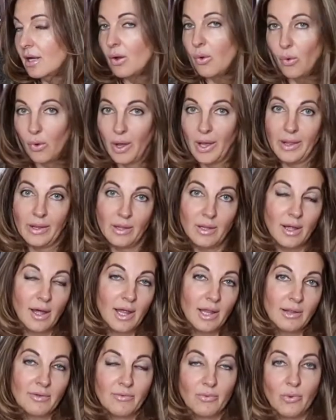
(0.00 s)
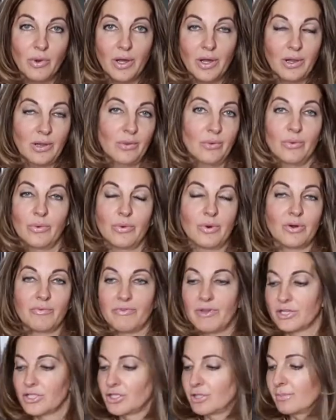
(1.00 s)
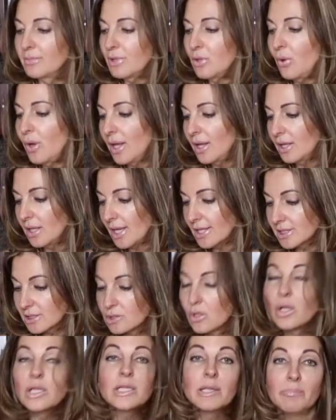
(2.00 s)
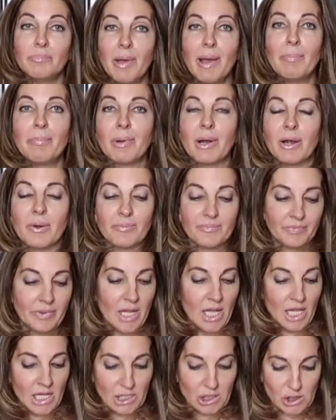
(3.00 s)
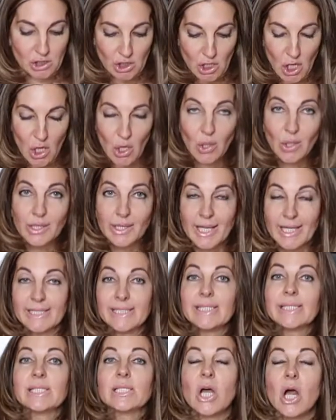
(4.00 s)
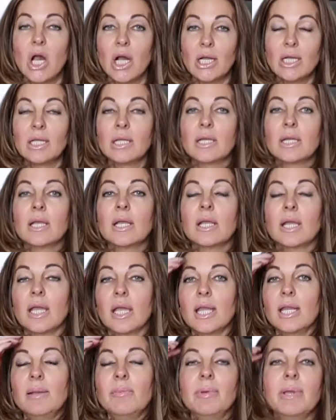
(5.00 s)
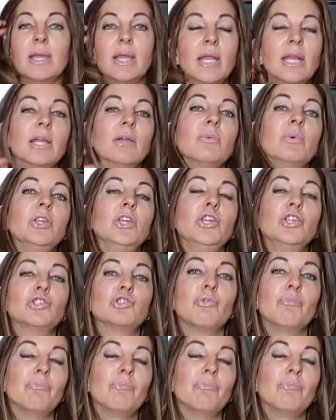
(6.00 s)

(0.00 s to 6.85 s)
oil, olive oil or vegetable oil, and salt and pepper. So let's start. In the beginning, we need to